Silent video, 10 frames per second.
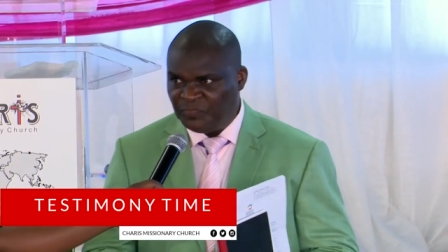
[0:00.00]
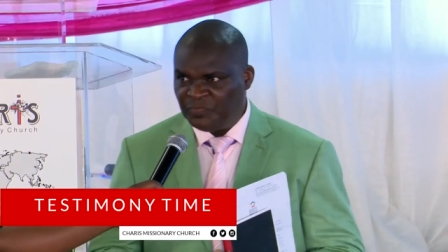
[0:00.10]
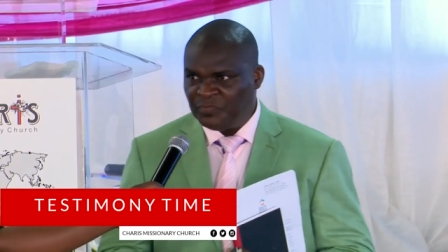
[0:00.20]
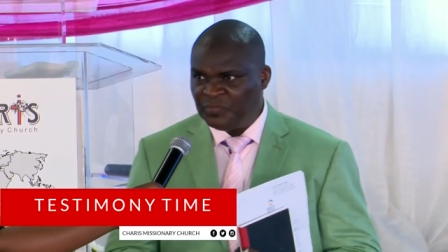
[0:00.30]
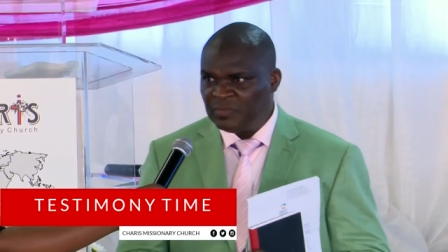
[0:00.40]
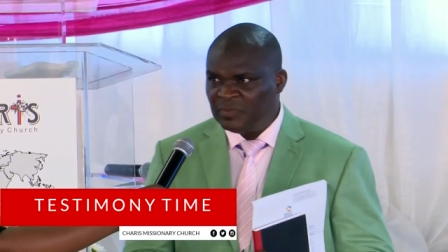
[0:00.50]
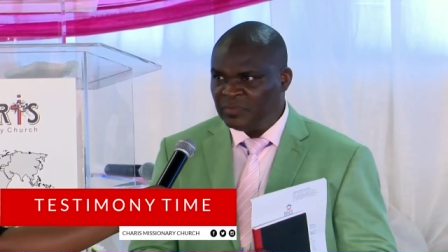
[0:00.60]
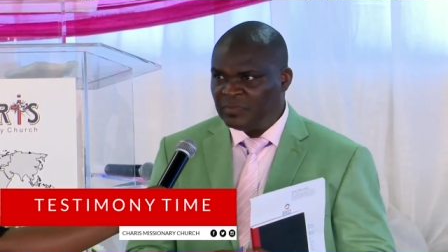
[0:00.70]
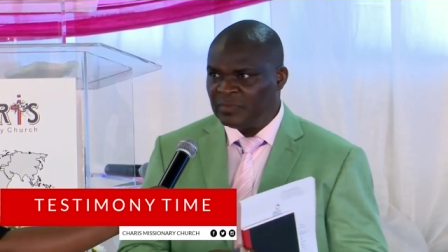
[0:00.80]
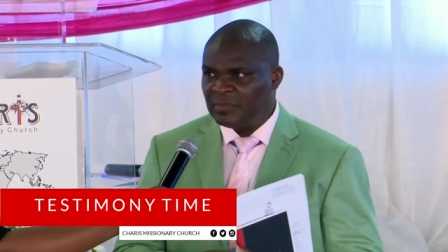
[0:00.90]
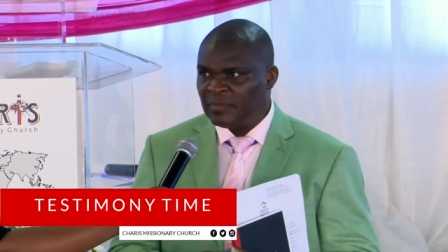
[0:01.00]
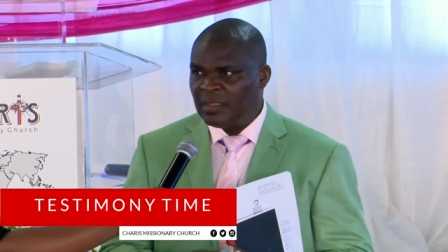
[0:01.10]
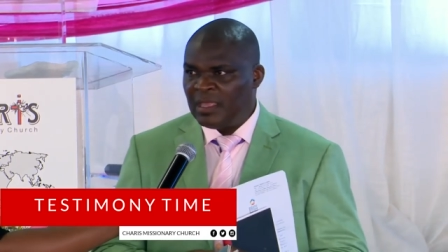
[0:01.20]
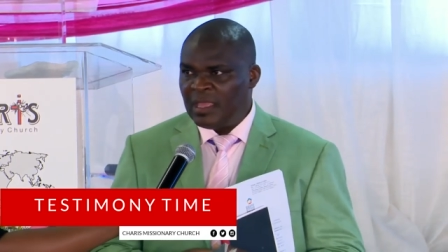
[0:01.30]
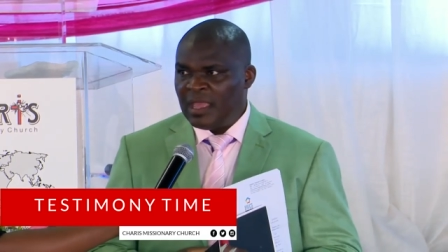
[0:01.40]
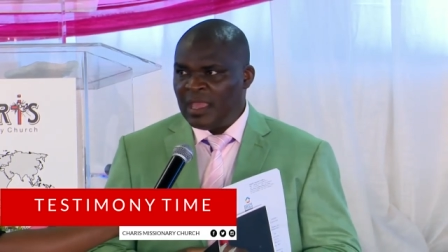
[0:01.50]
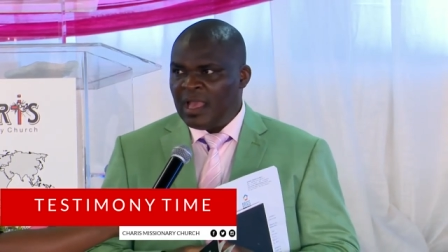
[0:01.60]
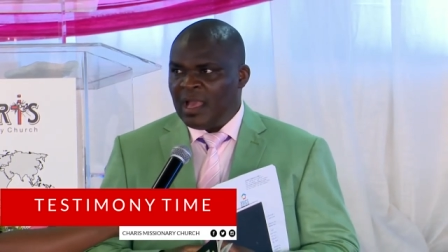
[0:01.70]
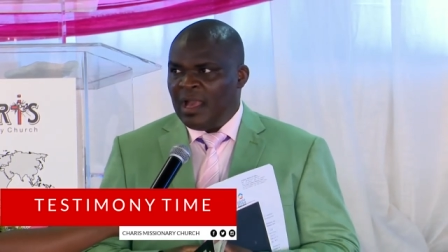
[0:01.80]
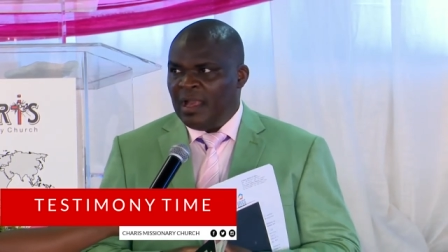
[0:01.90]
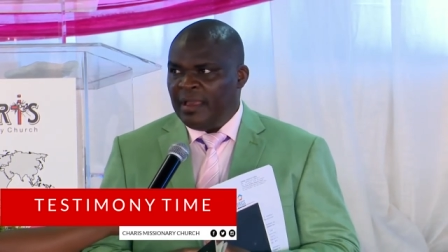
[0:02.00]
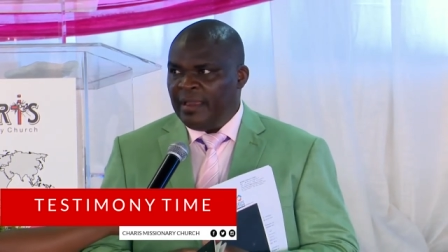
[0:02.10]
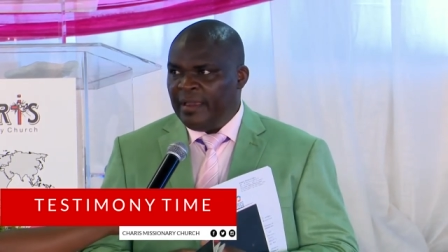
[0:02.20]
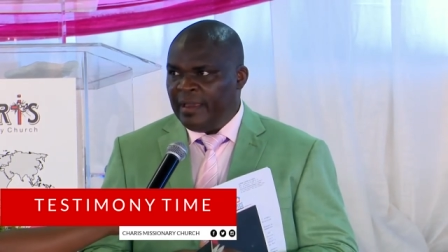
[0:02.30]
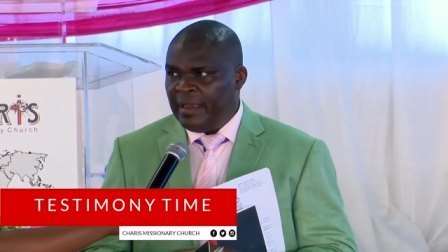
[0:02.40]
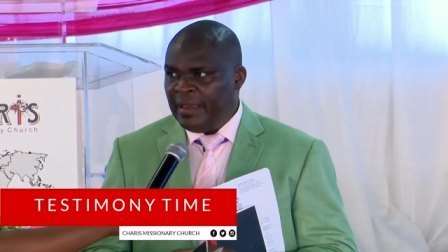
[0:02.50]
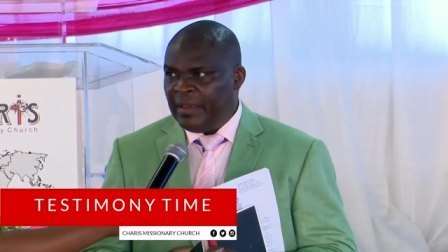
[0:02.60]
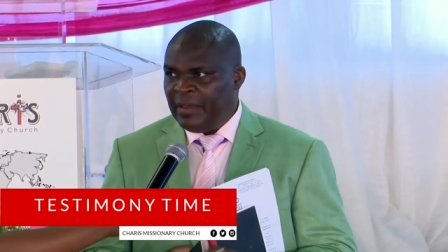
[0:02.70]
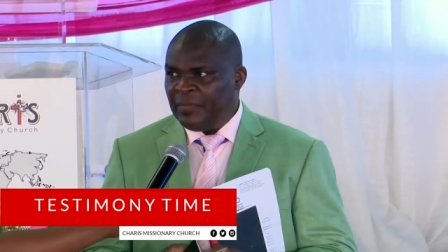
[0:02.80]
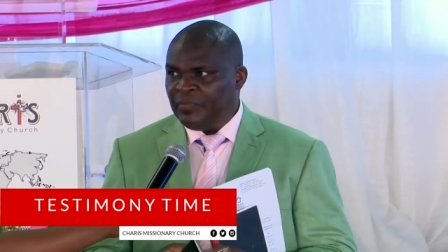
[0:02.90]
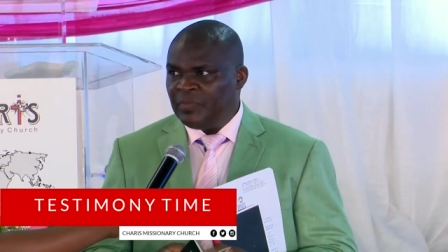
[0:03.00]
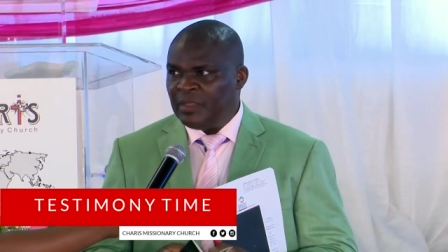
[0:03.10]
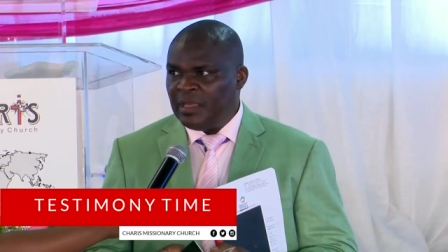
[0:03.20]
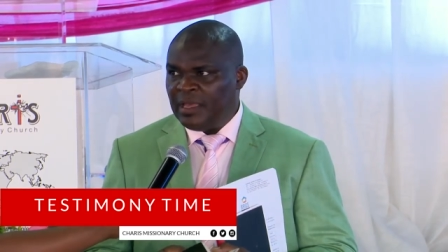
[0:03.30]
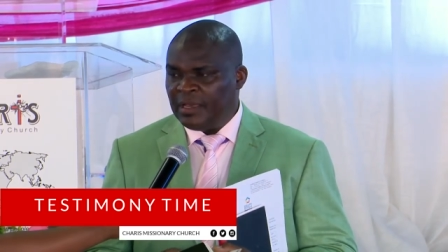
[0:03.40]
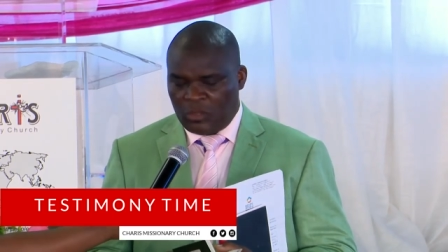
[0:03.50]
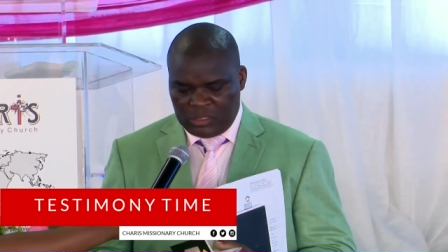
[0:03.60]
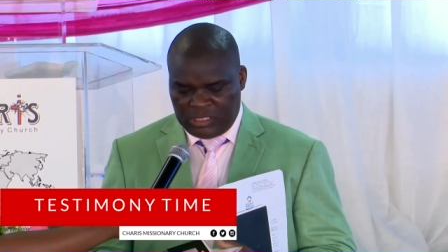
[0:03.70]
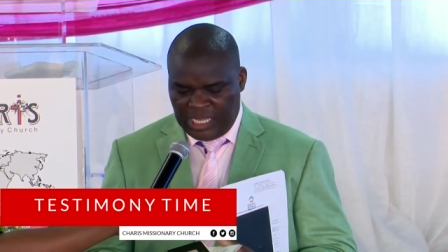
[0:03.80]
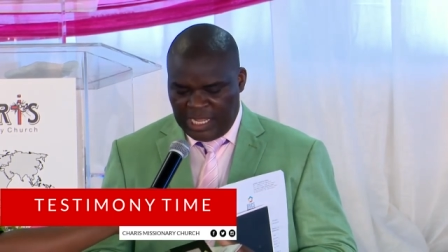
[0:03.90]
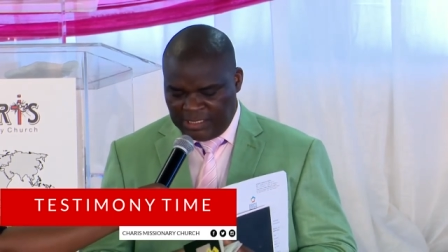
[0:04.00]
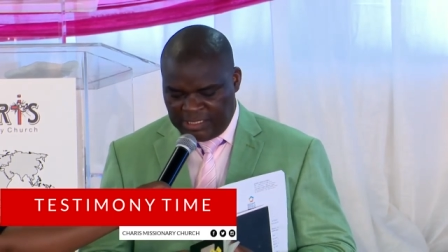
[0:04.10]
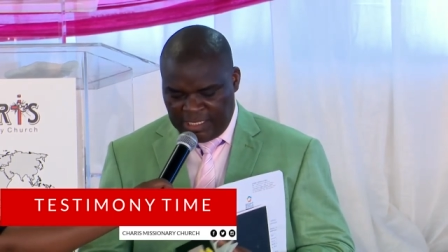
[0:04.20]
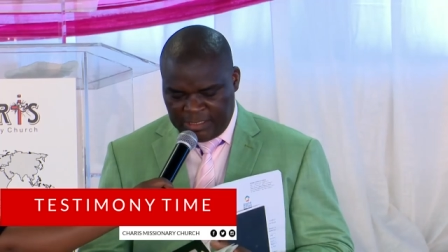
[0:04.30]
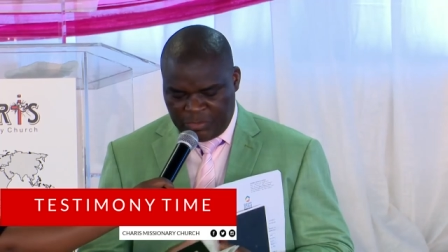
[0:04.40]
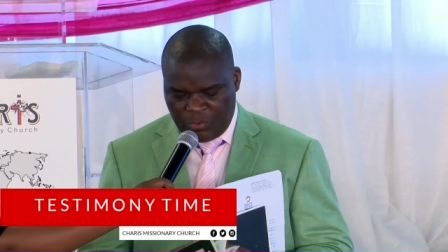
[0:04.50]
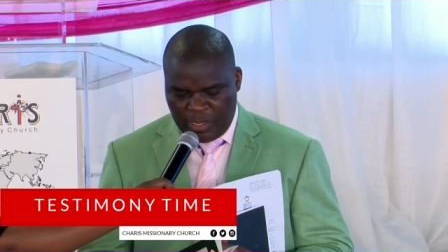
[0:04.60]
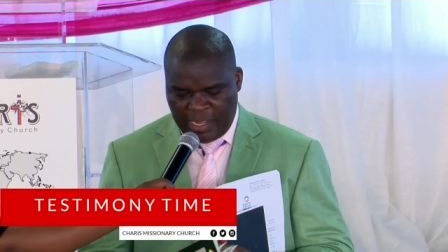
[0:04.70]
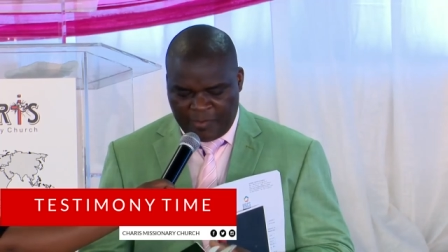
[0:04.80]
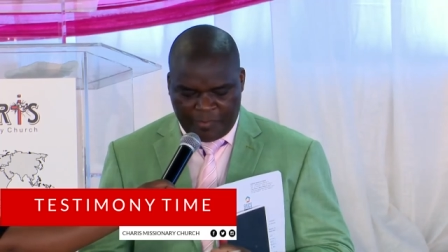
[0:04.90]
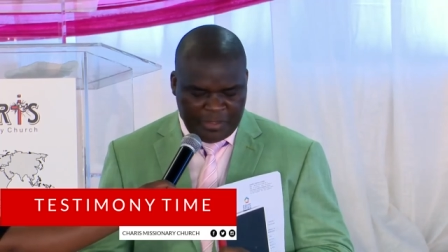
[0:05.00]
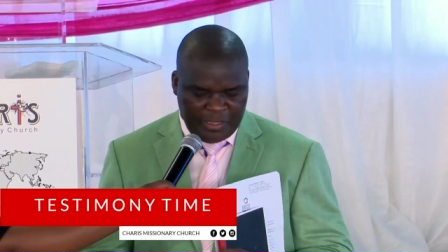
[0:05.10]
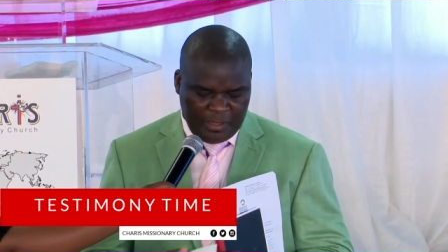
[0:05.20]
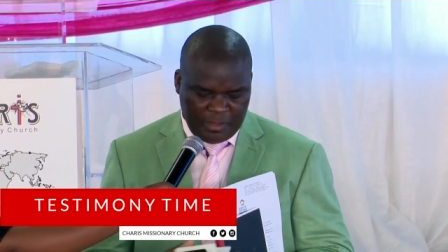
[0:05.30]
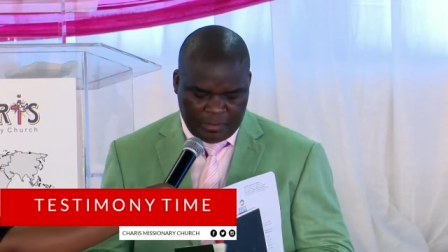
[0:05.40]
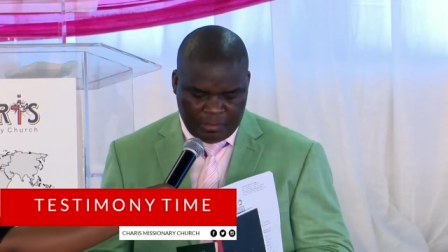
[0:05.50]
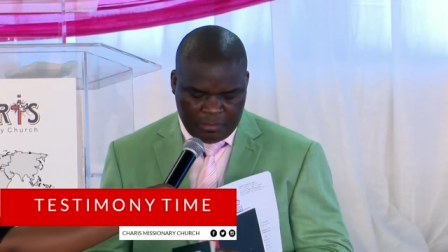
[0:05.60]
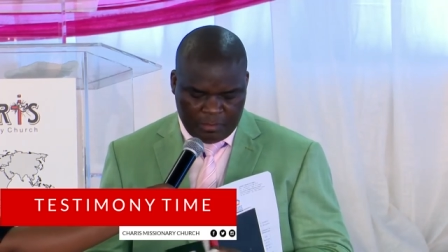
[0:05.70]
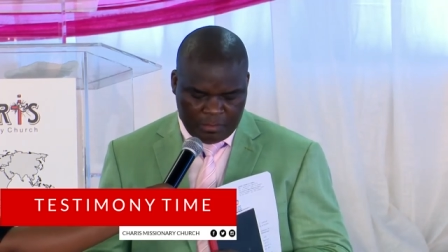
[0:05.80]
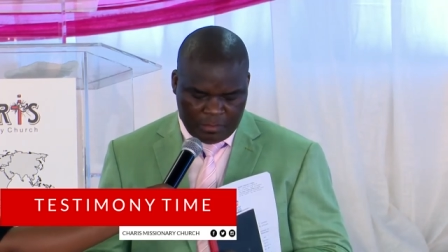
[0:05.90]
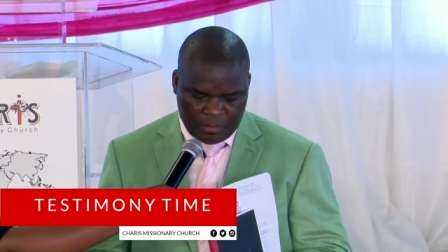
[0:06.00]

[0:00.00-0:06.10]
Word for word: visa uh, a consultant who helped me uh,